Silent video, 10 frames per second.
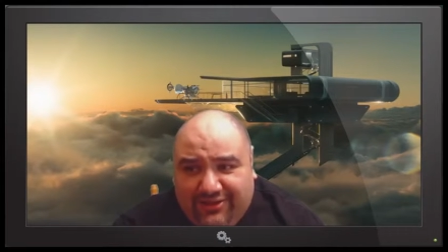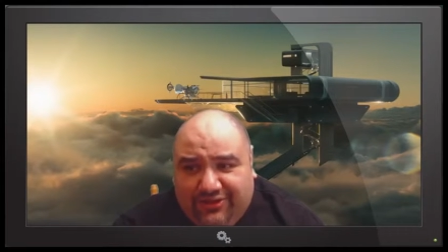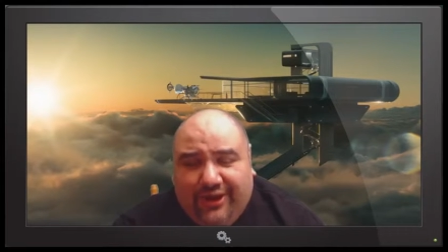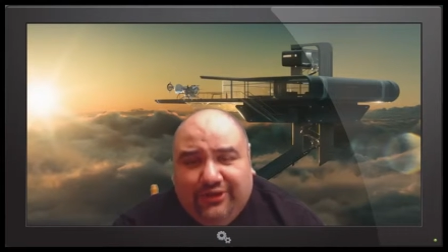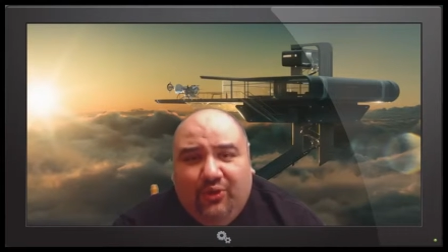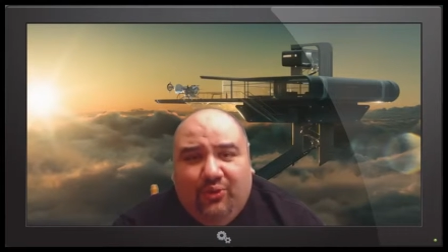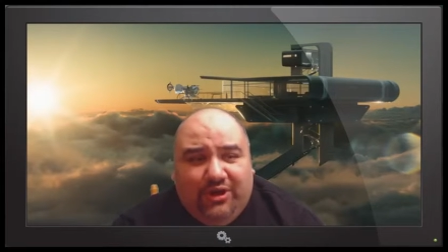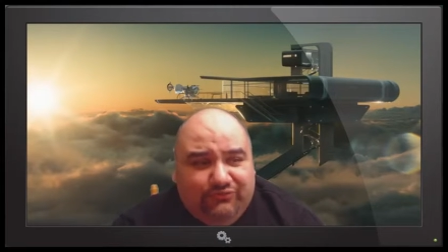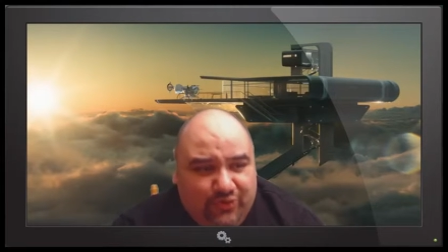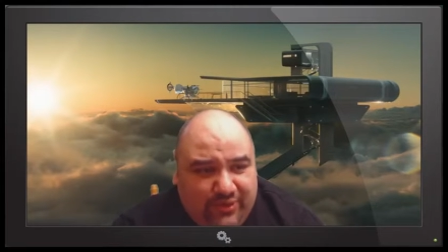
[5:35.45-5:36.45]
So I don't want
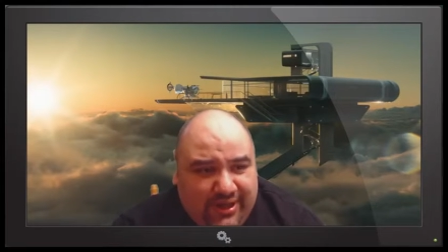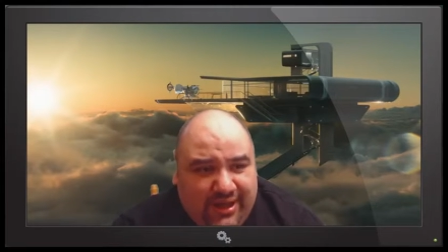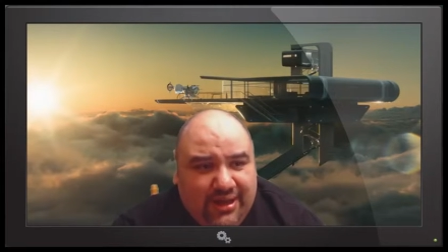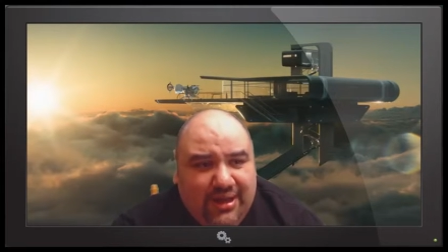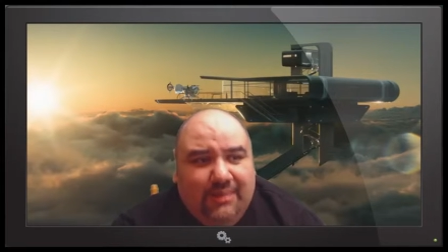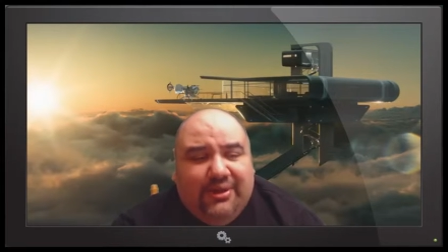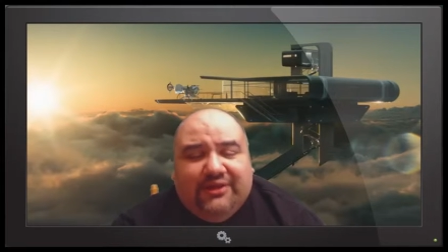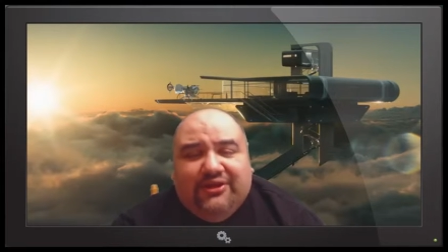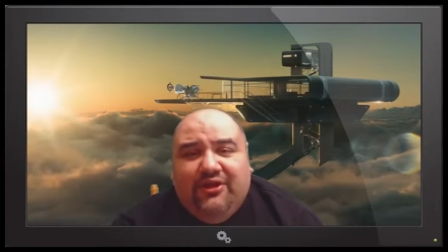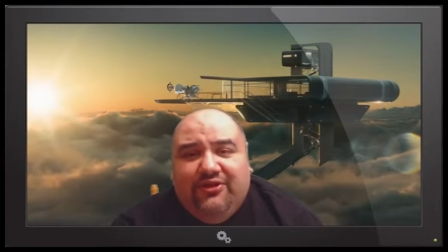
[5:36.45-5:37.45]
to ruin that. But
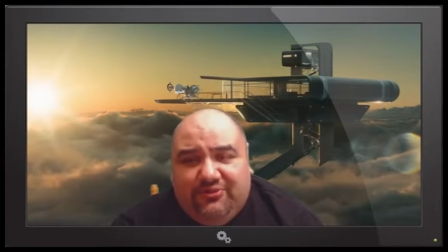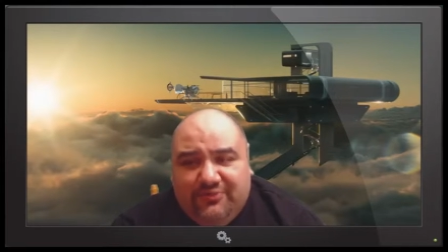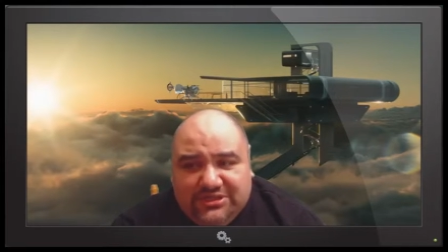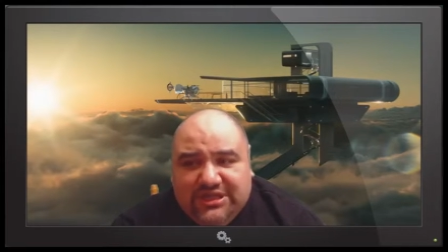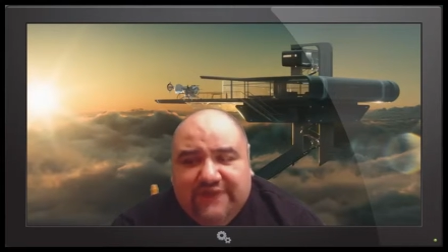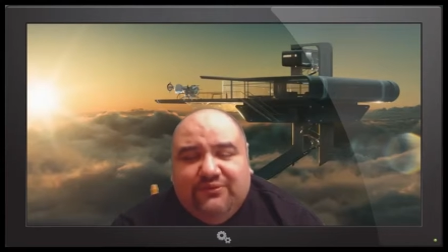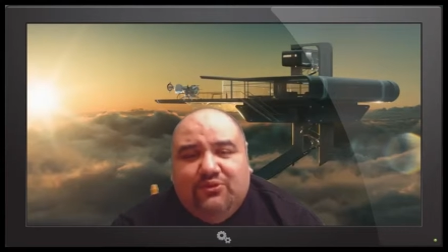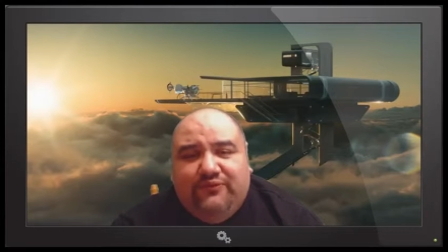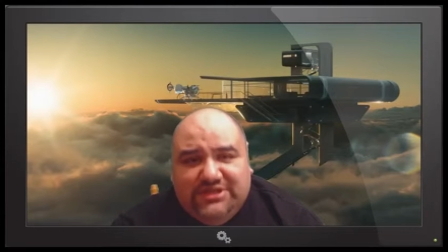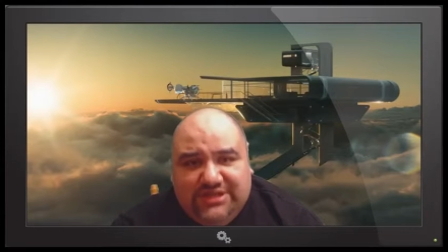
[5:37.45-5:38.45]
I'll tell you this much: give the
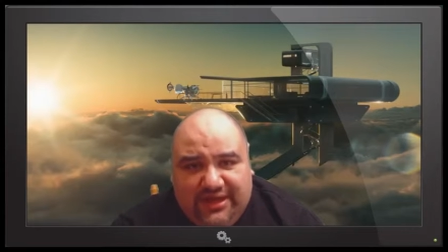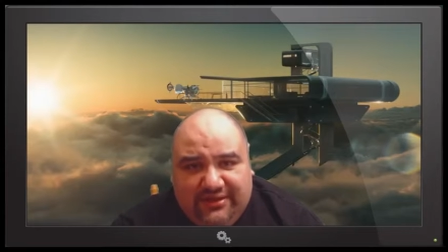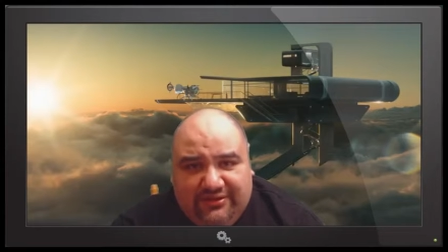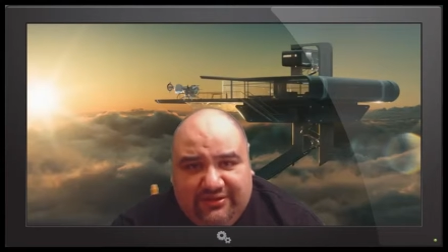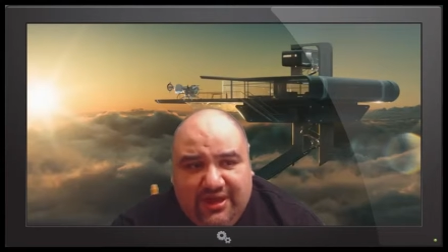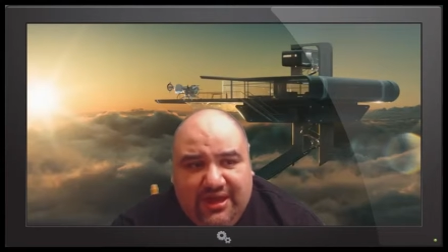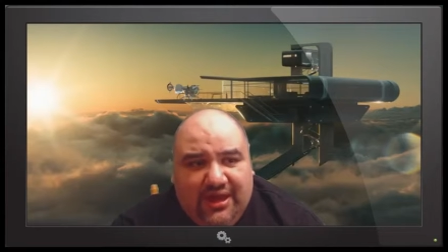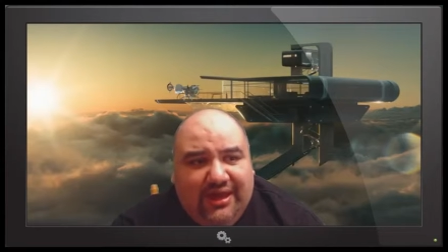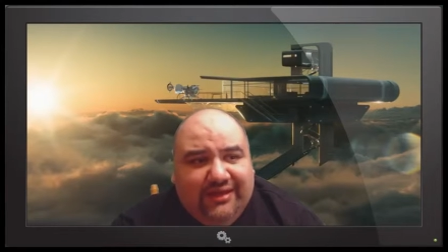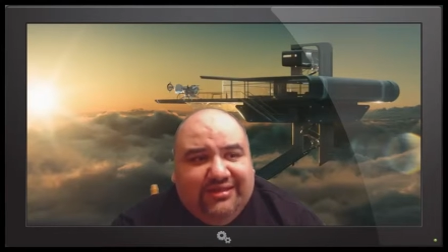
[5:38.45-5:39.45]
movie a chance.
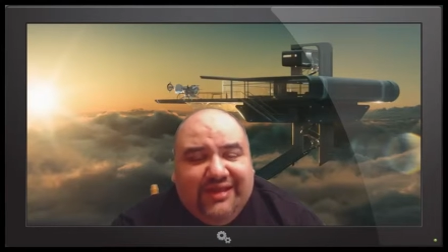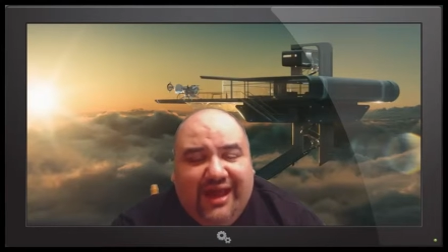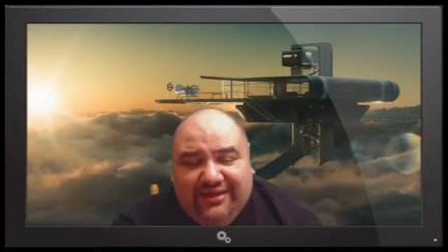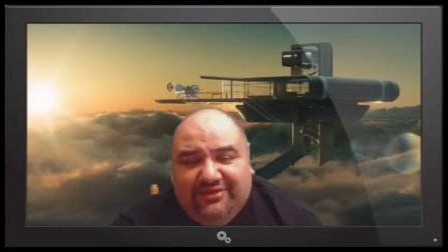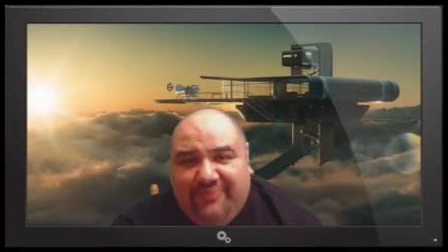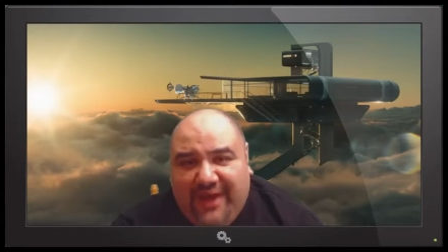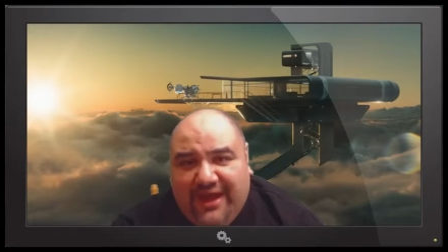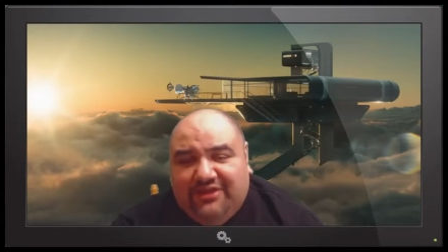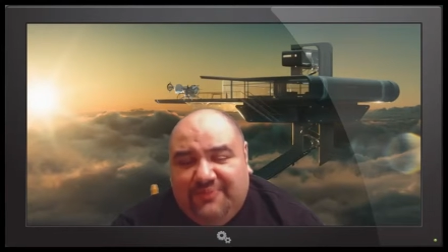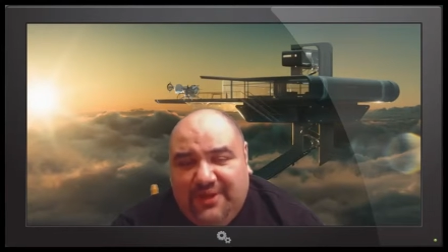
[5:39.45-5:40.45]
It's not as
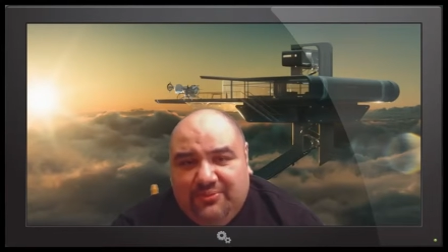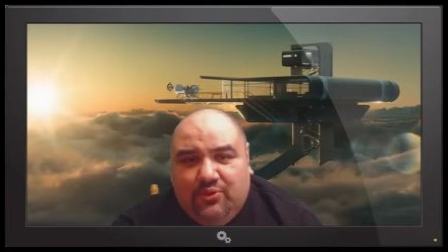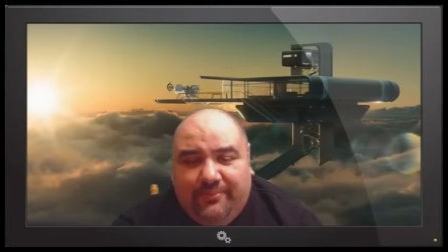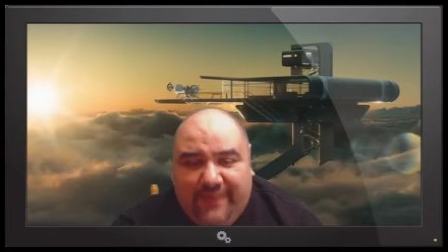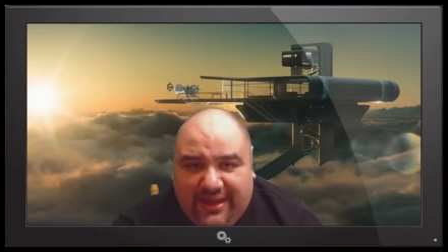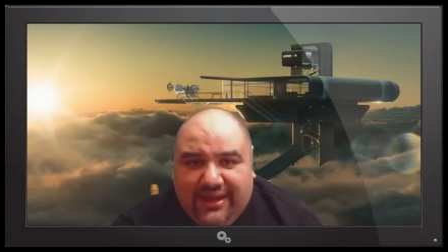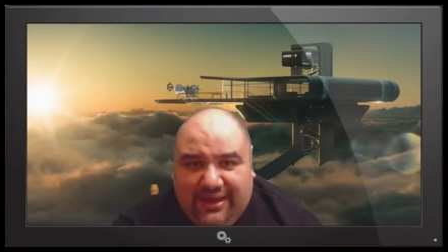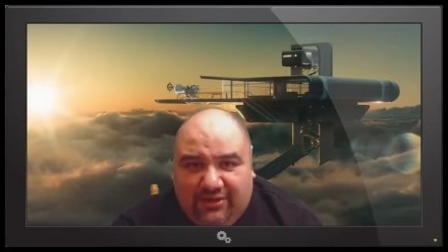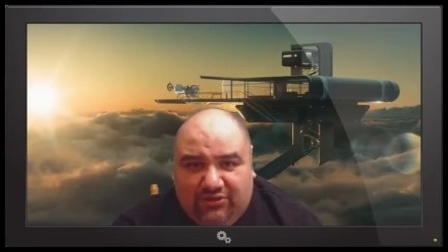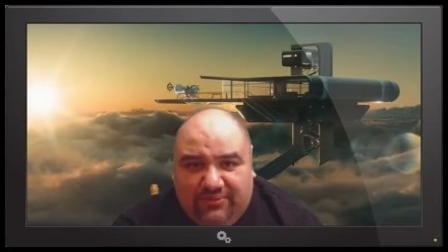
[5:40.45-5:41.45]
bad as people were making
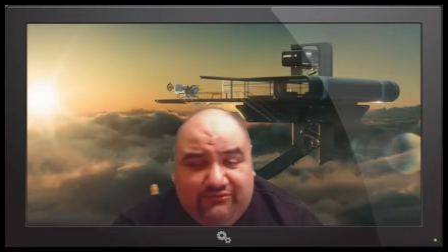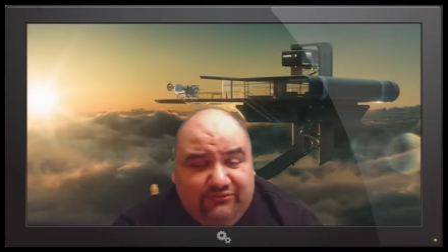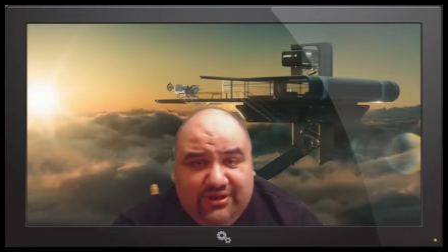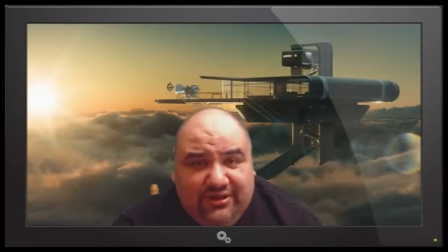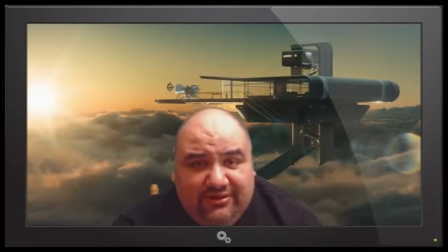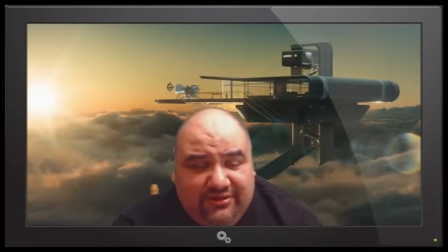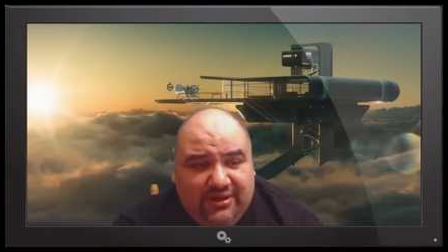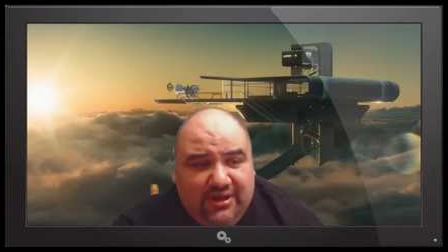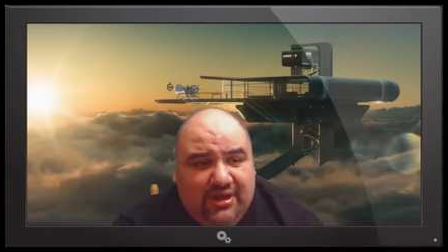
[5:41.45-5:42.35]
it out to be. It really isn't.